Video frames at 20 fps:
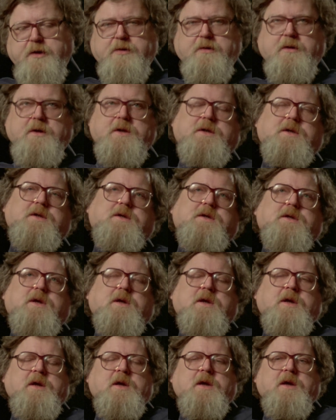choices,
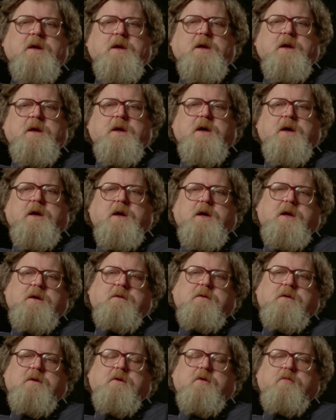I
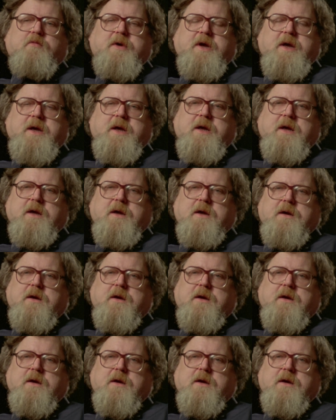would go back